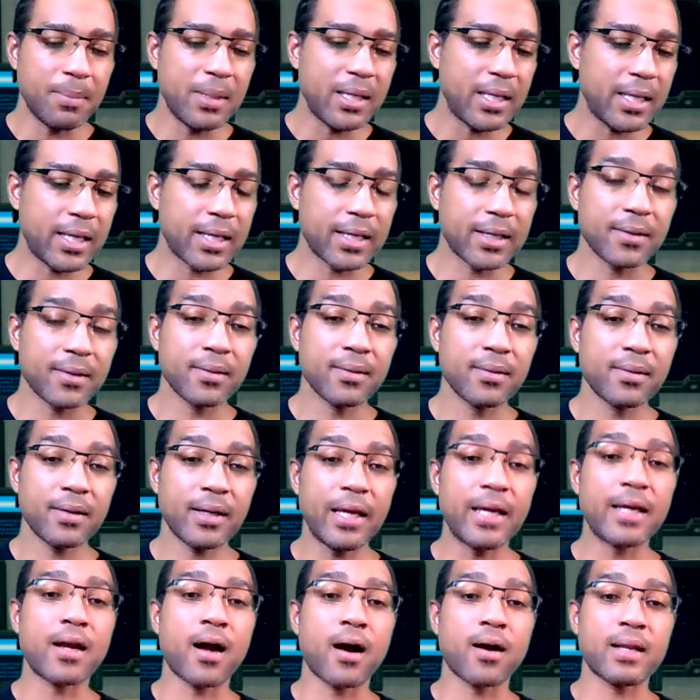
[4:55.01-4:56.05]
men
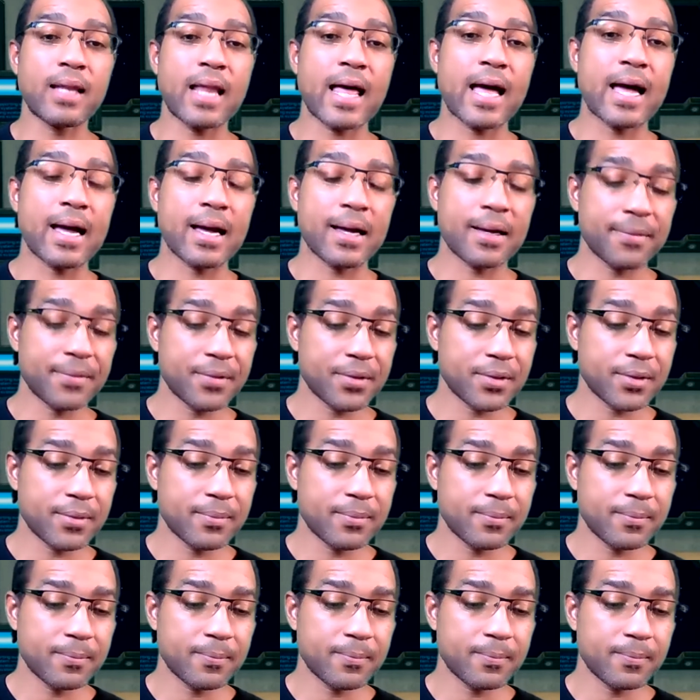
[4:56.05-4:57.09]
in our lives.